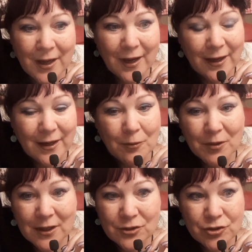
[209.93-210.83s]
And I
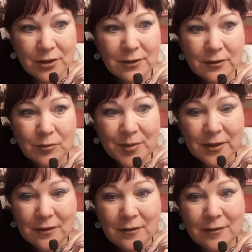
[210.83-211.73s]
watched a little
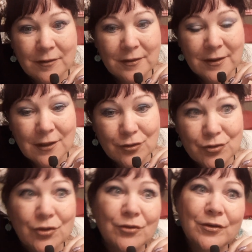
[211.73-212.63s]
bit of
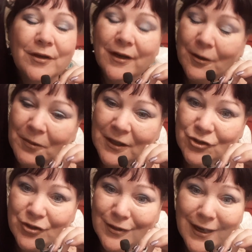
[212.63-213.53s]
Yellowstone, and I
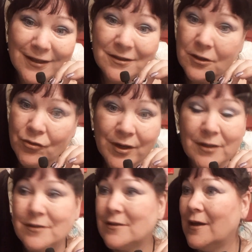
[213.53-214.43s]
watched Nancy
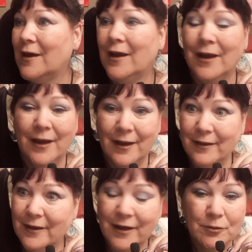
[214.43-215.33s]
Grace.
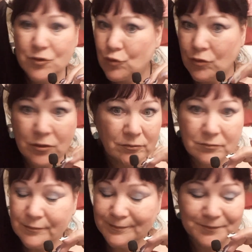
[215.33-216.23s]
And then I was all
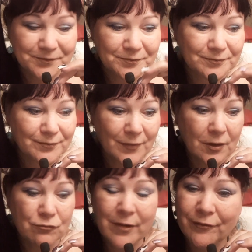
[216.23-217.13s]

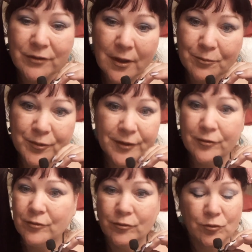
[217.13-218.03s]
revved up
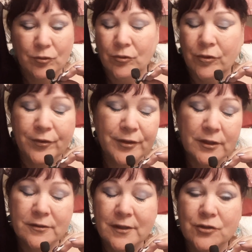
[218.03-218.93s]
with all the
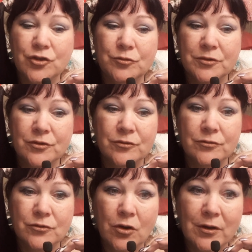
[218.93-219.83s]
things that she was
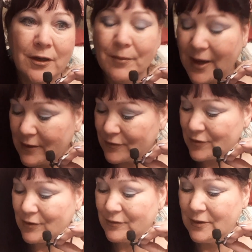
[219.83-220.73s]
talking about.
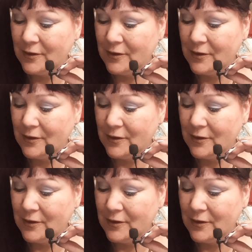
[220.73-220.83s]
So